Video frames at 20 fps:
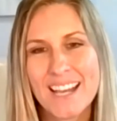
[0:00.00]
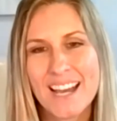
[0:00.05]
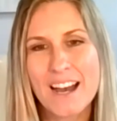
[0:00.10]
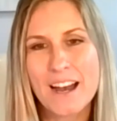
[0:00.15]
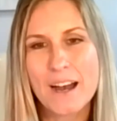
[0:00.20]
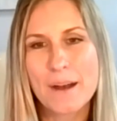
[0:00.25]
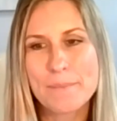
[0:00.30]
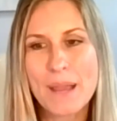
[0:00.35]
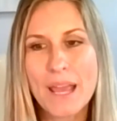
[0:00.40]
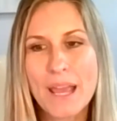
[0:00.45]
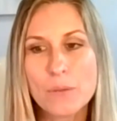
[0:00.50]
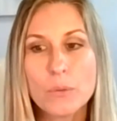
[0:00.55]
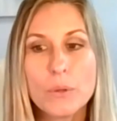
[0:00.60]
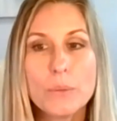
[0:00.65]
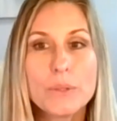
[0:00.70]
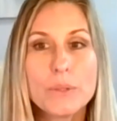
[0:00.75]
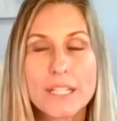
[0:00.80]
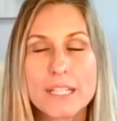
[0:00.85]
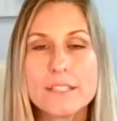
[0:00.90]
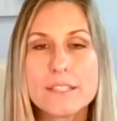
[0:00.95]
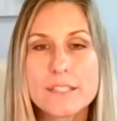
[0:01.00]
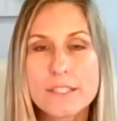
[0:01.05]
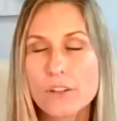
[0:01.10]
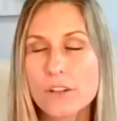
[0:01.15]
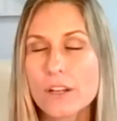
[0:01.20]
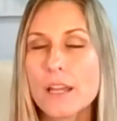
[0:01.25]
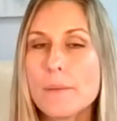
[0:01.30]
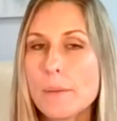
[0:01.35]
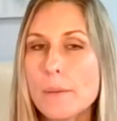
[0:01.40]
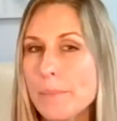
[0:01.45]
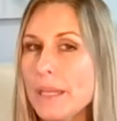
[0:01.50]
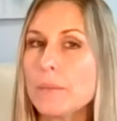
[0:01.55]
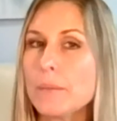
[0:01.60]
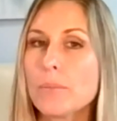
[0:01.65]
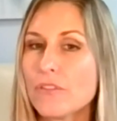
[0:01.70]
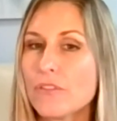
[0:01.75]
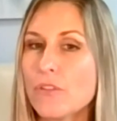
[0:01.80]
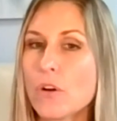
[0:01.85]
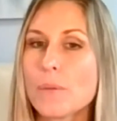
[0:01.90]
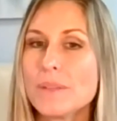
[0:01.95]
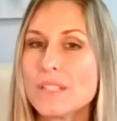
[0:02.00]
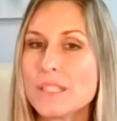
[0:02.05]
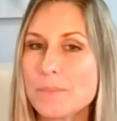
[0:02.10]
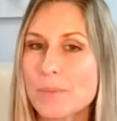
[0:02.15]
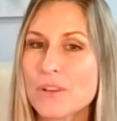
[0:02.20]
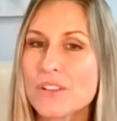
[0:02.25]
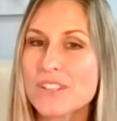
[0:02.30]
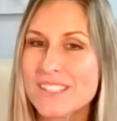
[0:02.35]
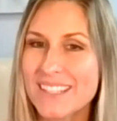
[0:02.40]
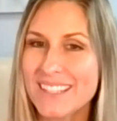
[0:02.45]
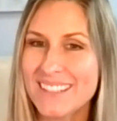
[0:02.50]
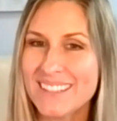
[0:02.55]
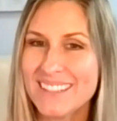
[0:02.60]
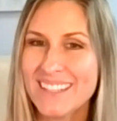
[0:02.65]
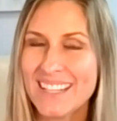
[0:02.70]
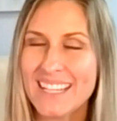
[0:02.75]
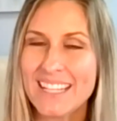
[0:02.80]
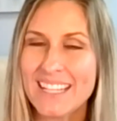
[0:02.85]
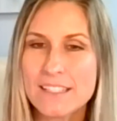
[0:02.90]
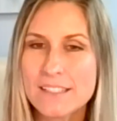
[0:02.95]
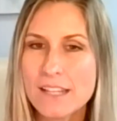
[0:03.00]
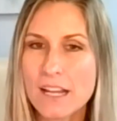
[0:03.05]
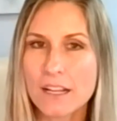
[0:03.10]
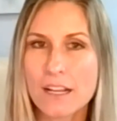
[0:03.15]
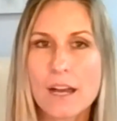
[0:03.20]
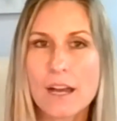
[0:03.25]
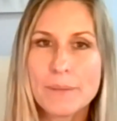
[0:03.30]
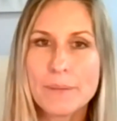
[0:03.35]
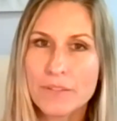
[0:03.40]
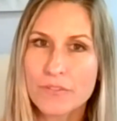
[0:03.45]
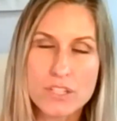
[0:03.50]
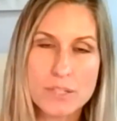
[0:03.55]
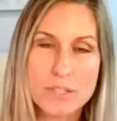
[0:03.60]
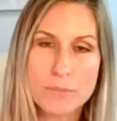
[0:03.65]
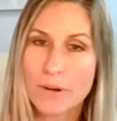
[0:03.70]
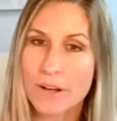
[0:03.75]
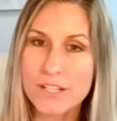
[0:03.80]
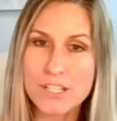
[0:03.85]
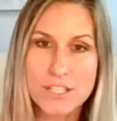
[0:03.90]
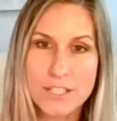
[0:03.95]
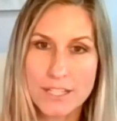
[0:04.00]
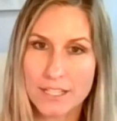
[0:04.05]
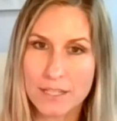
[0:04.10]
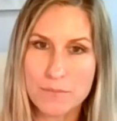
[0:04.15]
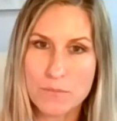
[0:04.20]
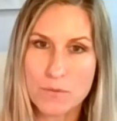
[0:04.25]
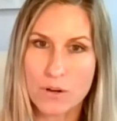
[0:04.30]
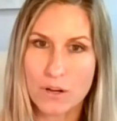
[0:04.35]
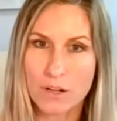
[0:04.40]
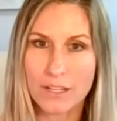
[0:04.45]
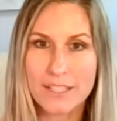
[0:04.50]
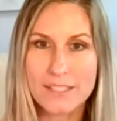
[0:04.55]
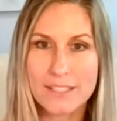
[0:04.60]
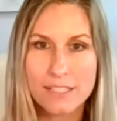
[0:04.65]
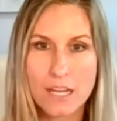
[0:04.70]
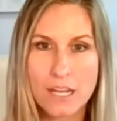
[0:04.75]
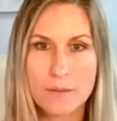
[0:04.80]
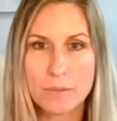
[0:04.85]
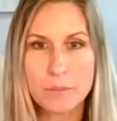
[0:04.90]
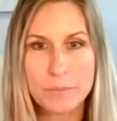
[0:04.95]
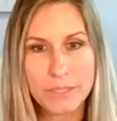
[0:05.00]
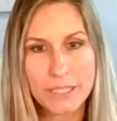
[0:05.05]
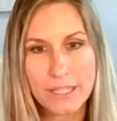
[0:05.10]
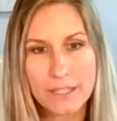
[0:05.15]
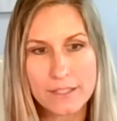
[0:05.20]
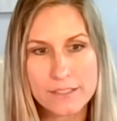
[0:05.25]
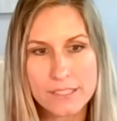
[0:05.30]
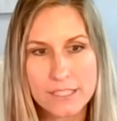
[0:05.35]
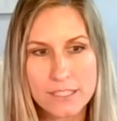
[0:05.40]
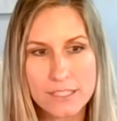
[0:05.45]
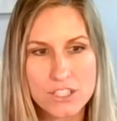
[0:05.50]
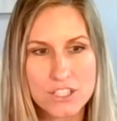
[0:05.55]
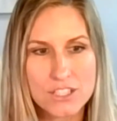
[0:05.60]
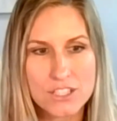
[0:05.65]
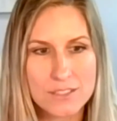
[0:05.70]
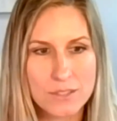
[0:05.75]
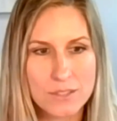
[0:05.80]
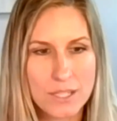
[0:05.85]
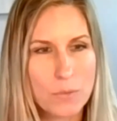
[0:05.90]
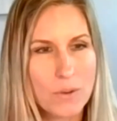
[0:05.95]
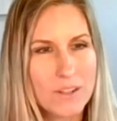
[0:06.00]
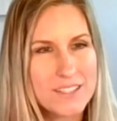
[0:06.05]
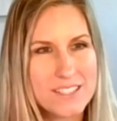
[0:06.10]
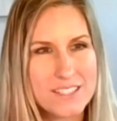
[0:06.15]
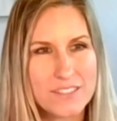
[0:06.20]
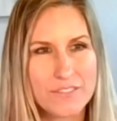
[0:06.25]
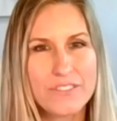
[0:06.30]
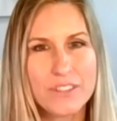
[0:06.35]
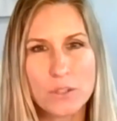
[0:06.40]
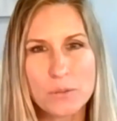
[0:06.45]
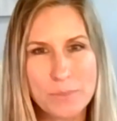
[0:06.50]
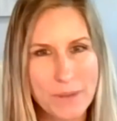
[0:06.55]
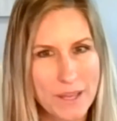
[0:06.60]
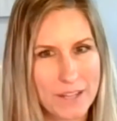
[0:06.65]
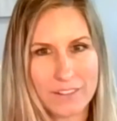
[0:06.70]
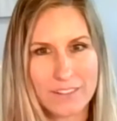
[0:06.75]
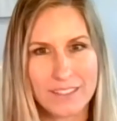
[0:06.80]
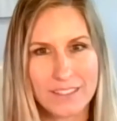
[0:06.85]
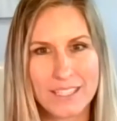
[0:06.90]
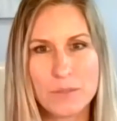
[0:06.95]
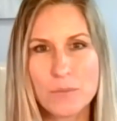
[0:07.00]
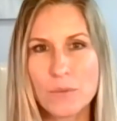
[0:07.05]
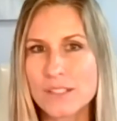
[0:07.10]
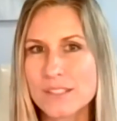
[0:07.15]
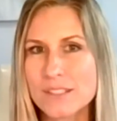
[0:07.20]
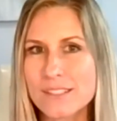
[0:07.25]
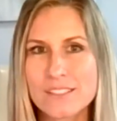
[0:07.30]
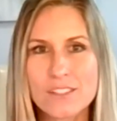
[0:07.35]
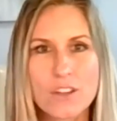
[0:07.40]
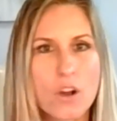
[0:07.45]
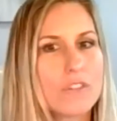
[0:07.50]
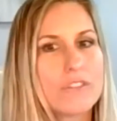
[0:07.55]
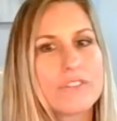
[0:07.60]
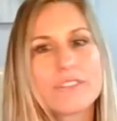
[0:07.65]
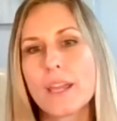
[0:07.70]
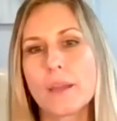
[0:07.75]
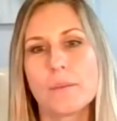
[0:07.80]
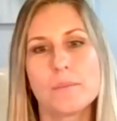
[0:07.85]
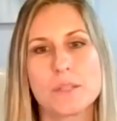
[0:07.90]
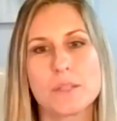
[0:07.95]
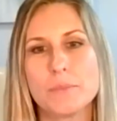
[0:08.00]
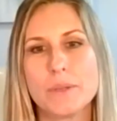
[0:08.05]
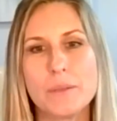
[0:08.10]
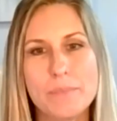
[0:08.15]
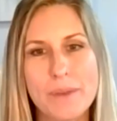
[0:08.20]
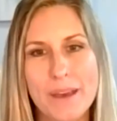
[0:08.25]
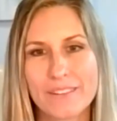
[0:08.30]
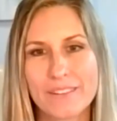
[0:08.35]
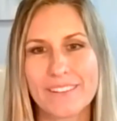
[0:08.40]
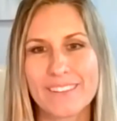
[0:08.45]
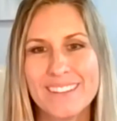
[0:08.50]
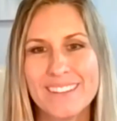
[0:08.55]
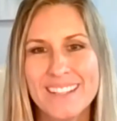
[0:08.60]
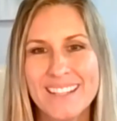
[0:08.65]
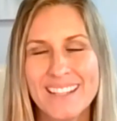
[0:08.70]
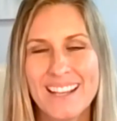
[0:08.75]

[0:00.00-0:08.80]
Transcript: And we would consider him a peak performance person. He's not coming for depression anymore. He's coming because he wants to feel better. He wants his golf game to be better.